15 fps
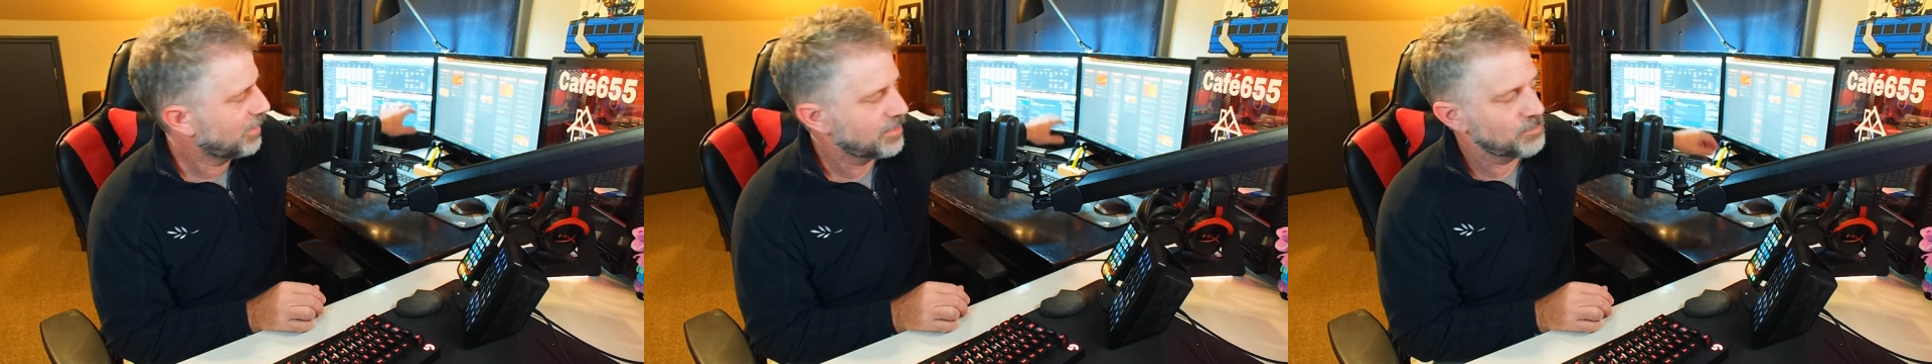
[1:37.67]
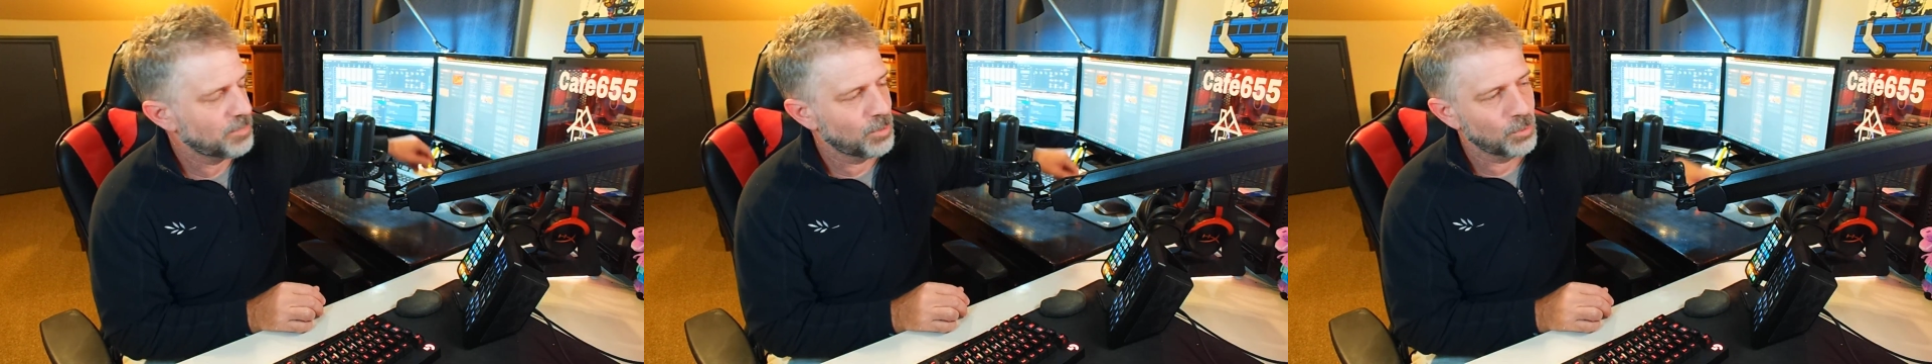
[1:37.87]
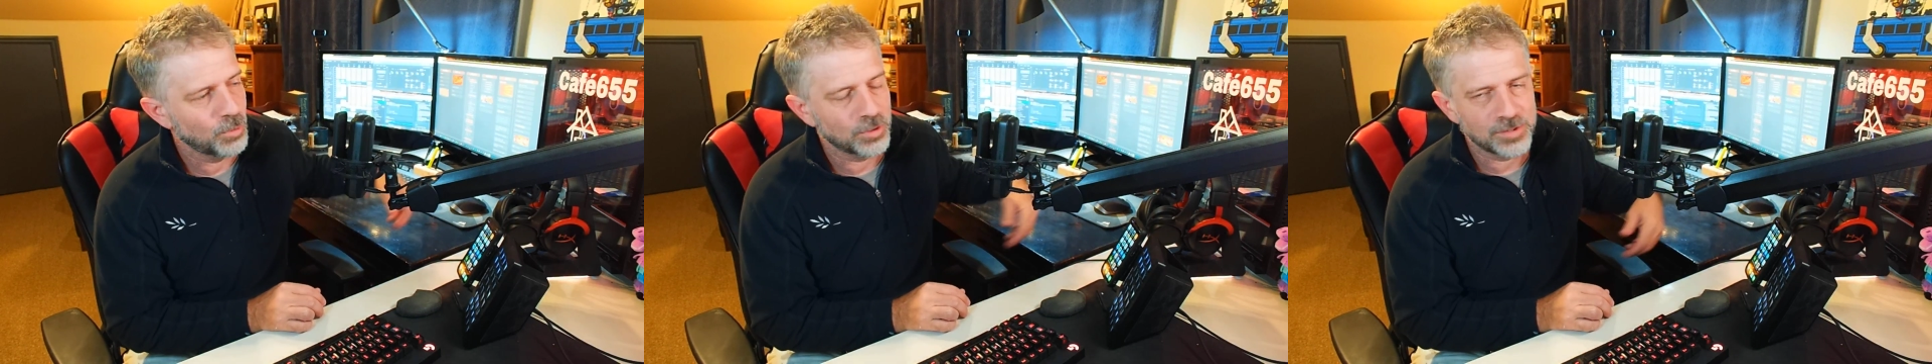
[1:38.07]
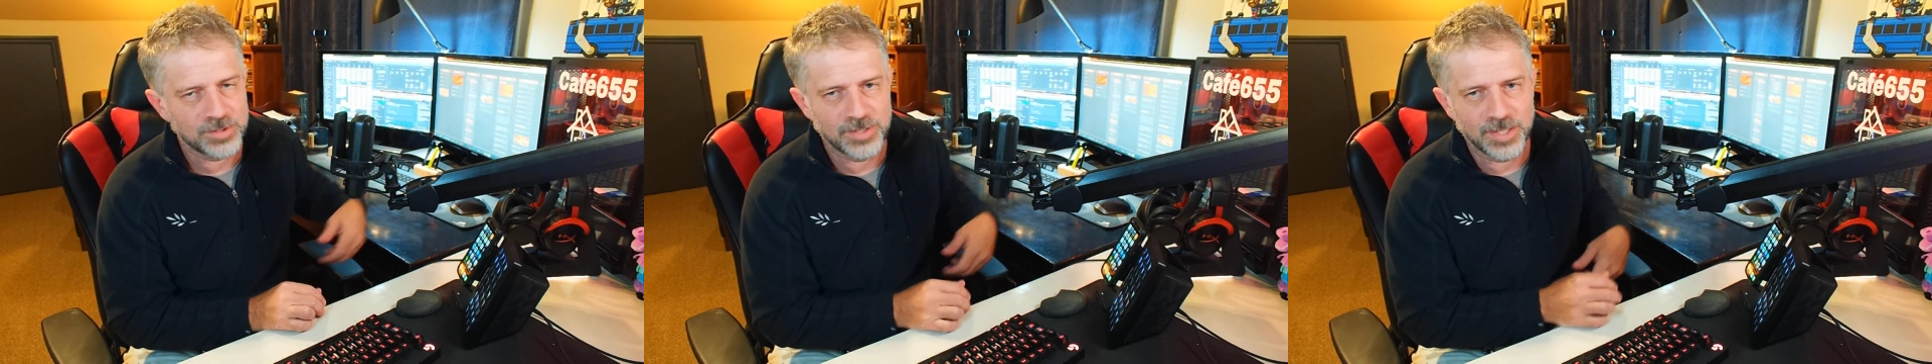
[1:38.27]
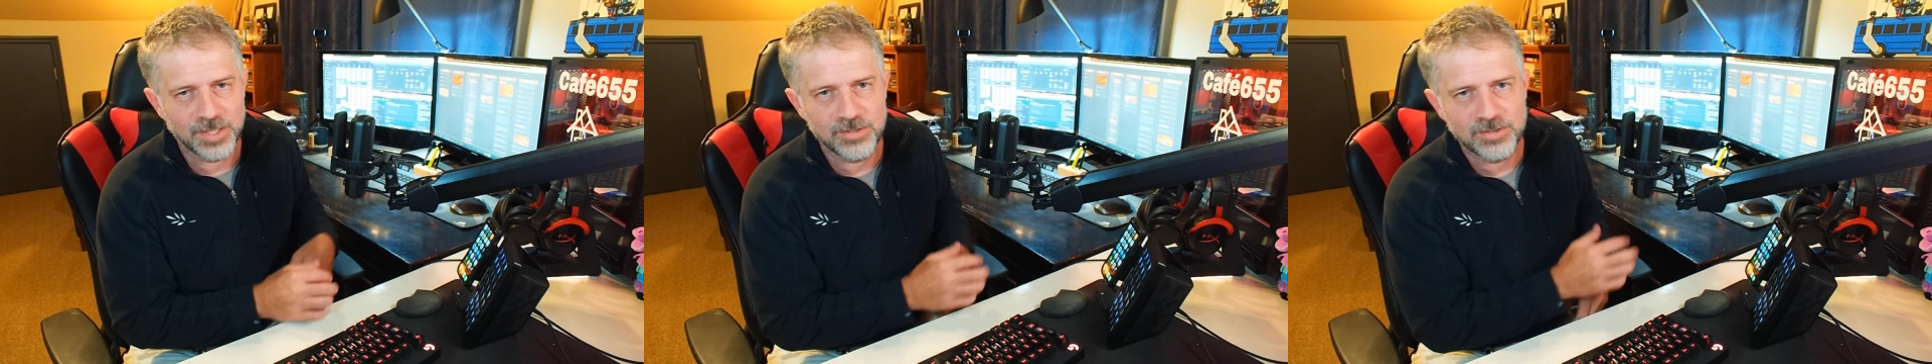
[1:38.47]
That's my
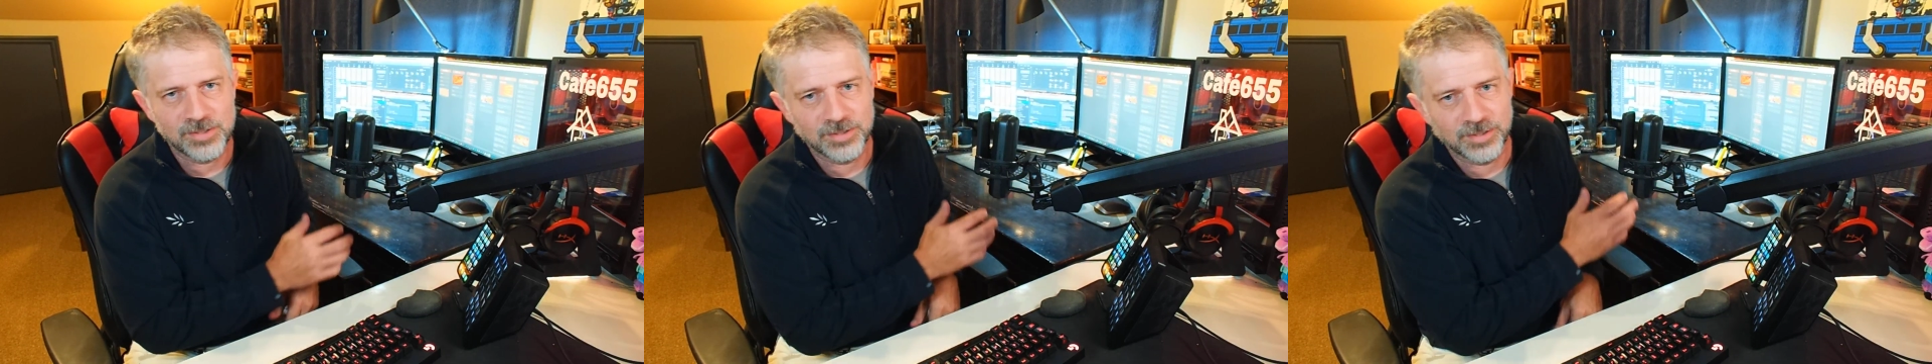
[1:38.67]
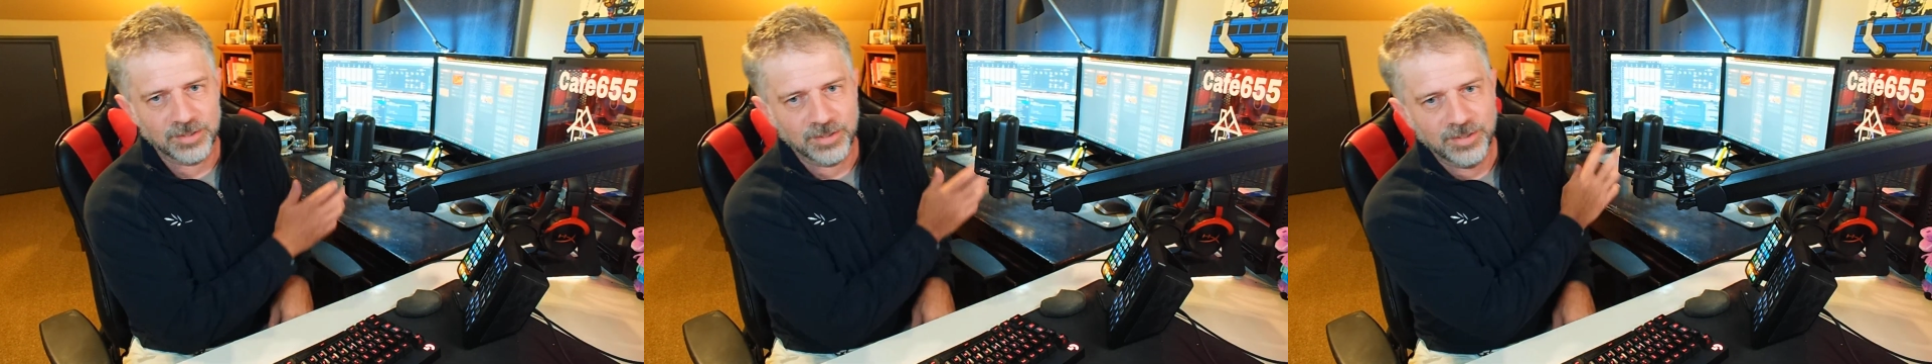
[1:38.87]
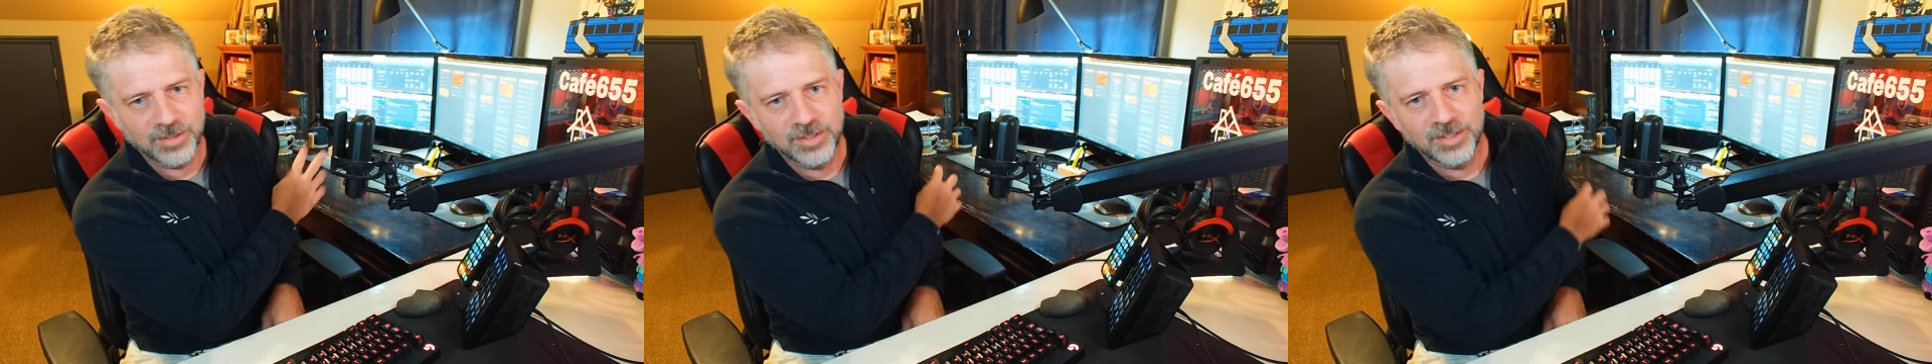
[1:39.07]
workstation,